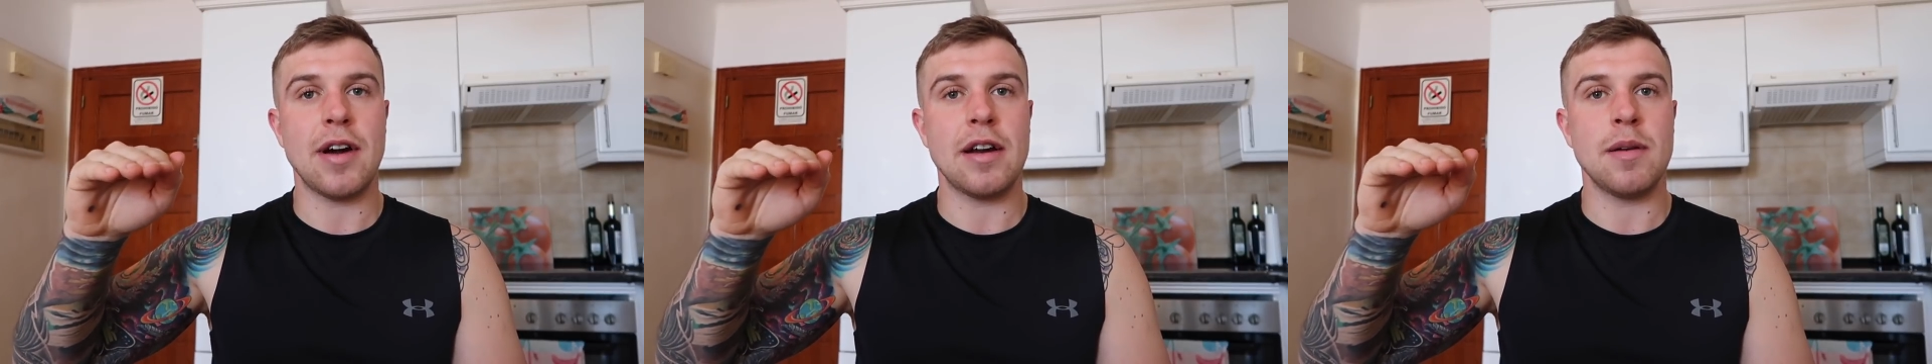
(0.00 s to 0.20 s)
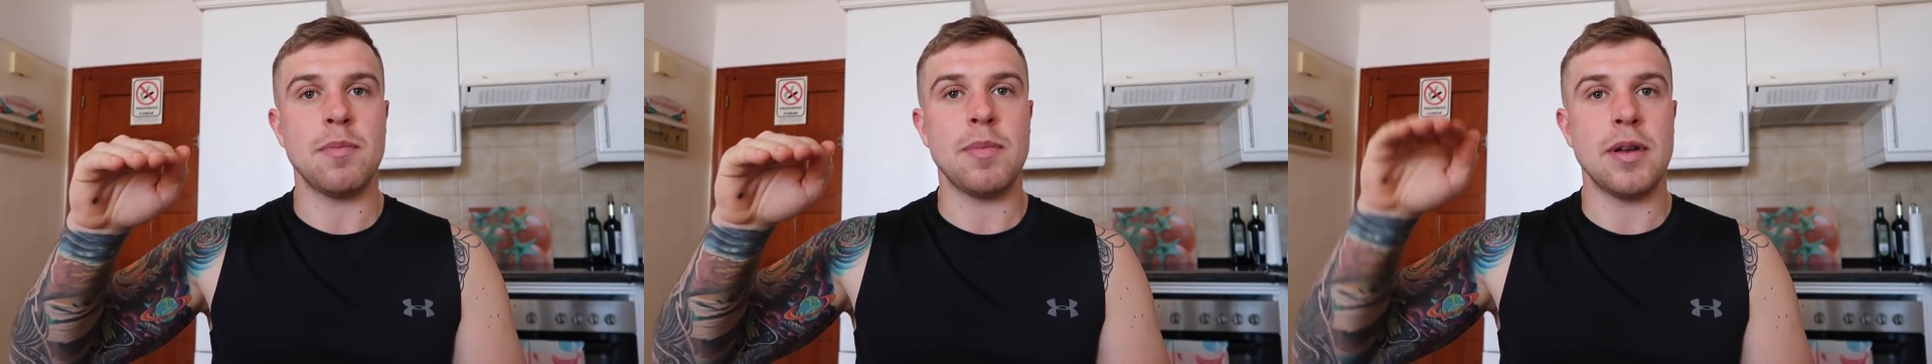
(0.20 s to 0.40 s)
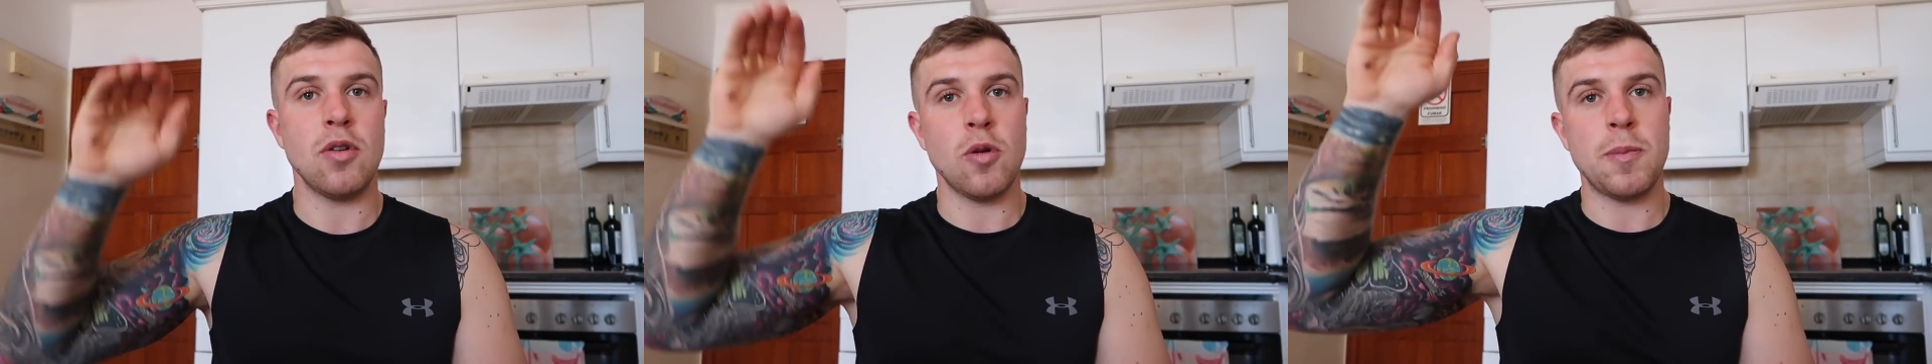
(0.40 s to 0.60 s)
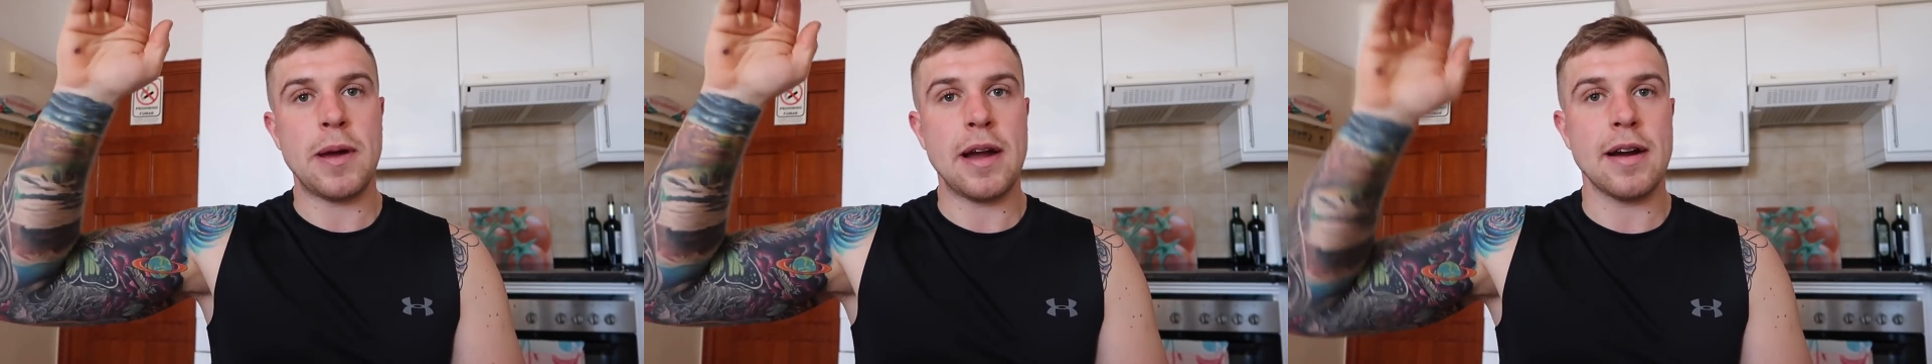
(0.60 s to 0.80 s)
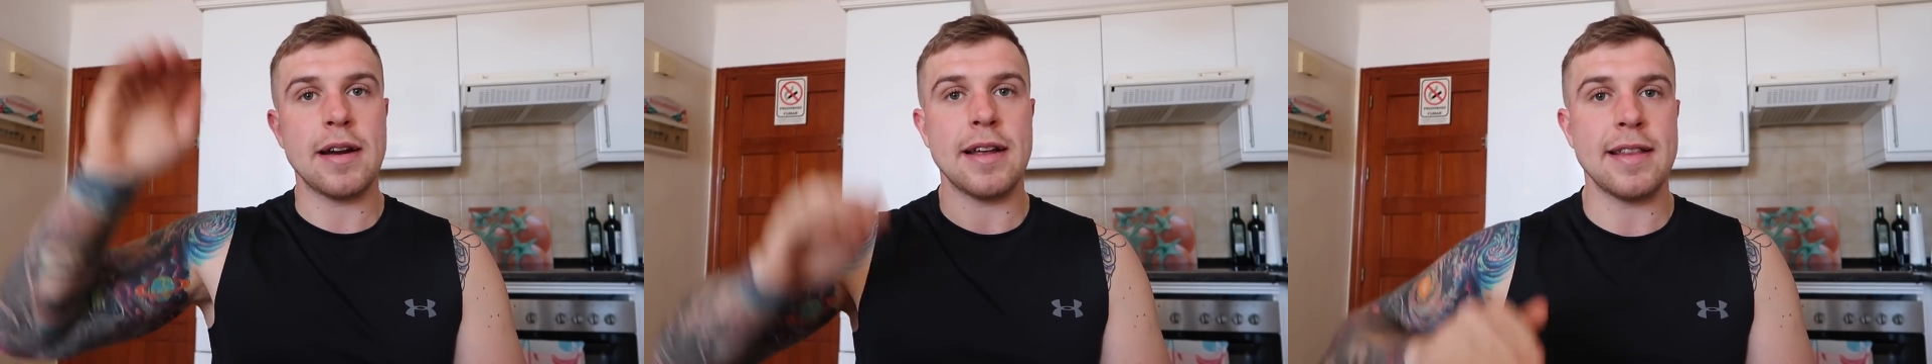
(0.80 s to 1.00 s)
rather than being up
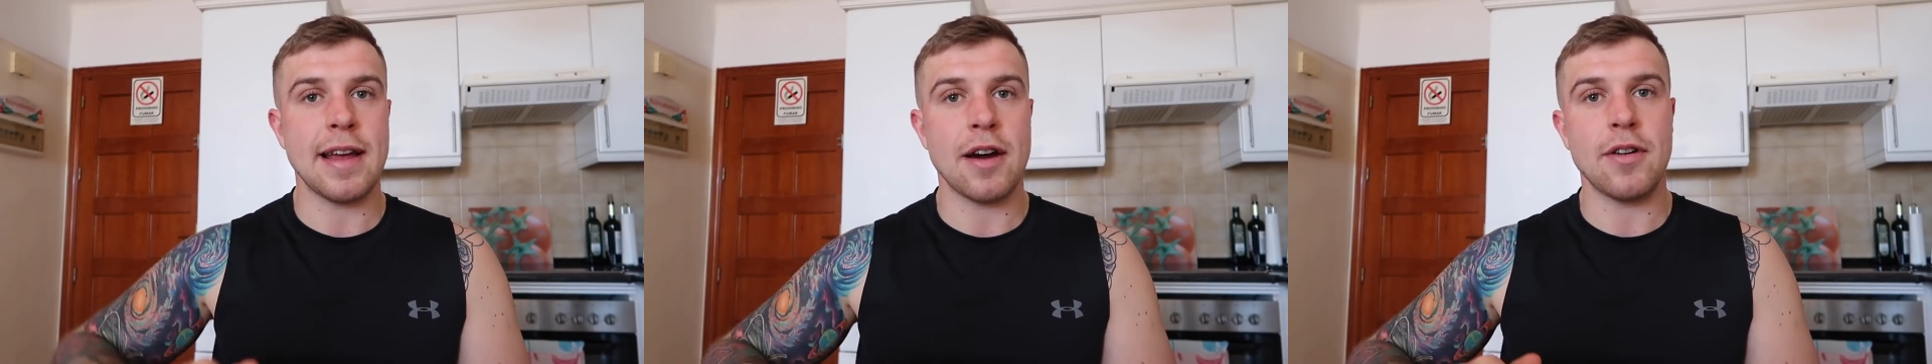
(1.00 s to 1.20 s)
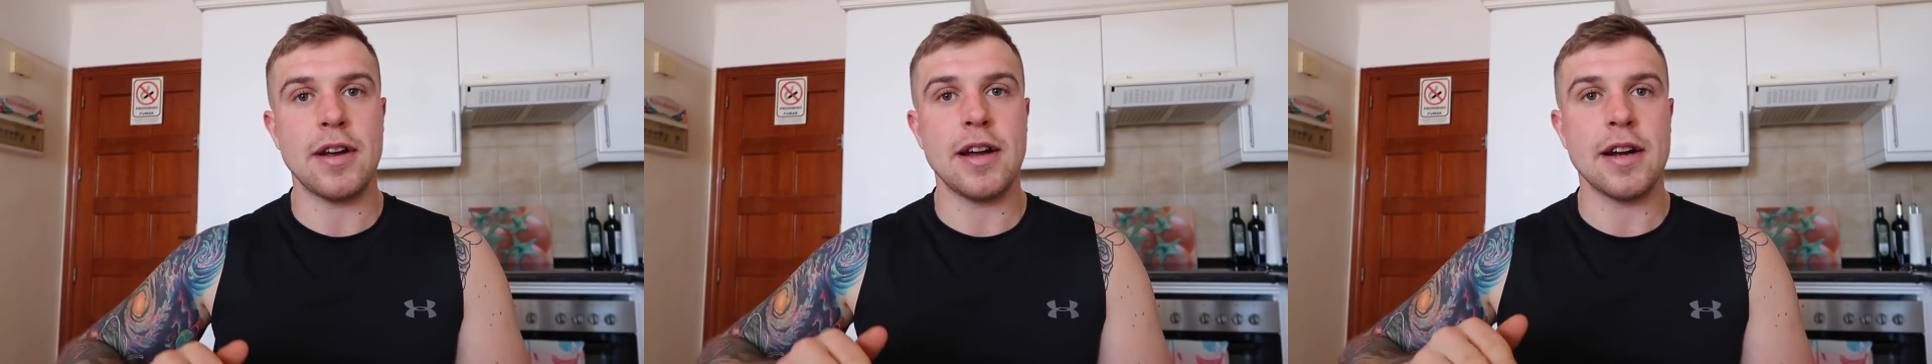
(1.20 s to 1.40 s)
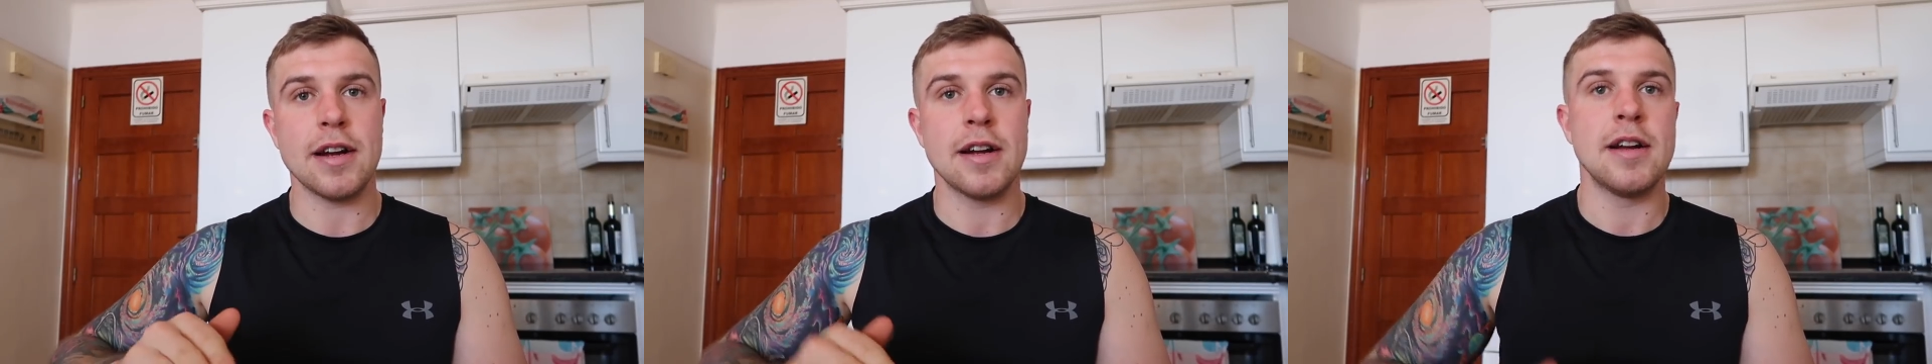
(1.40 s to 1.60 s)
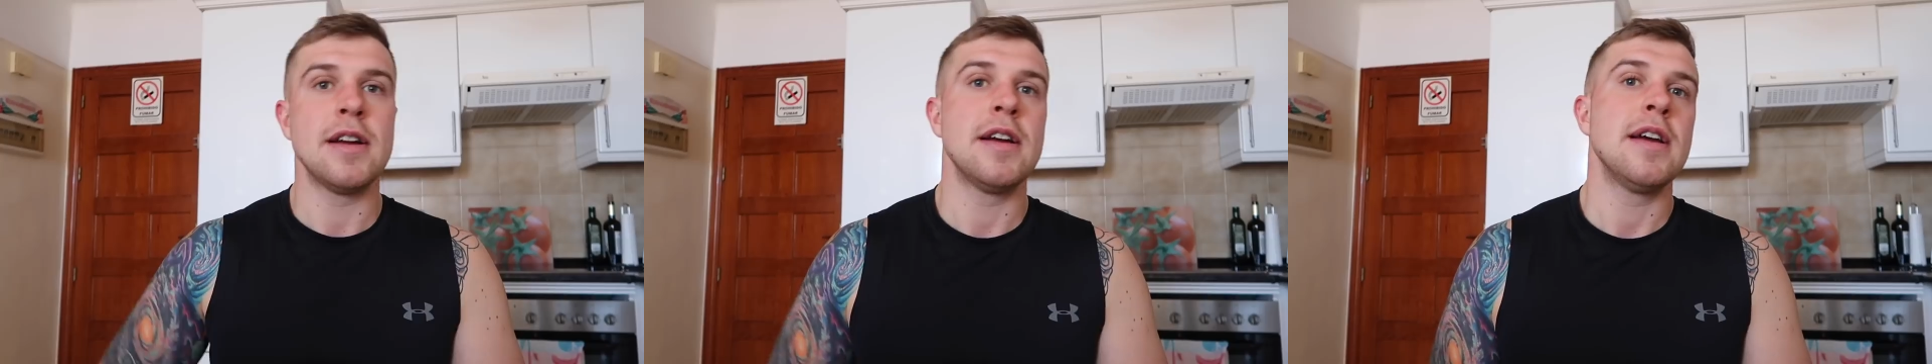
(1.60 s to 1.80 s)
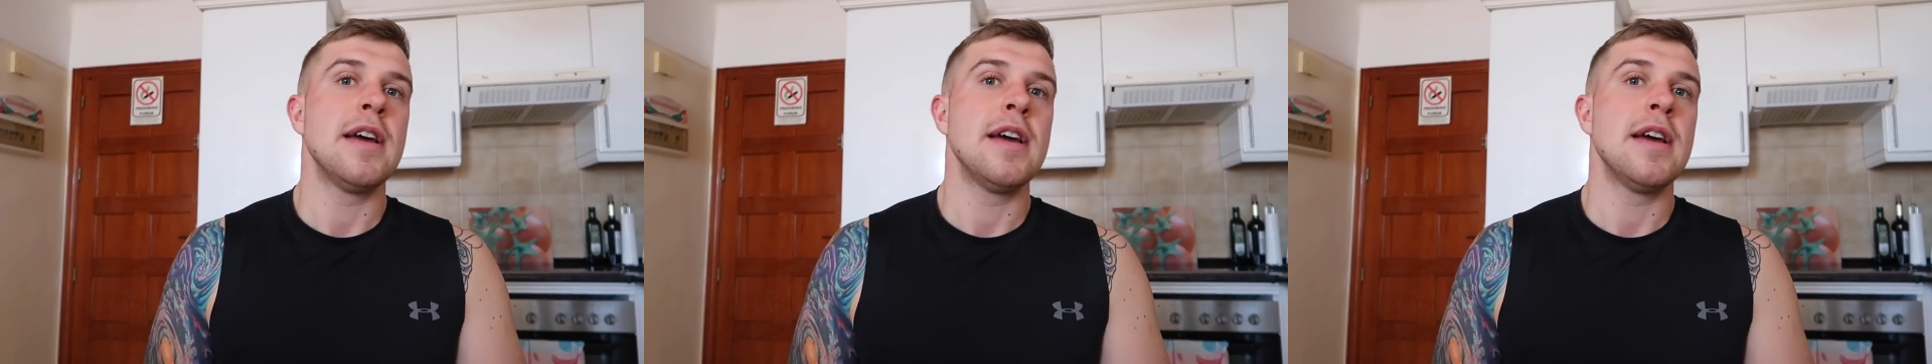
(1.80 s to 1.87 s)
here than down here.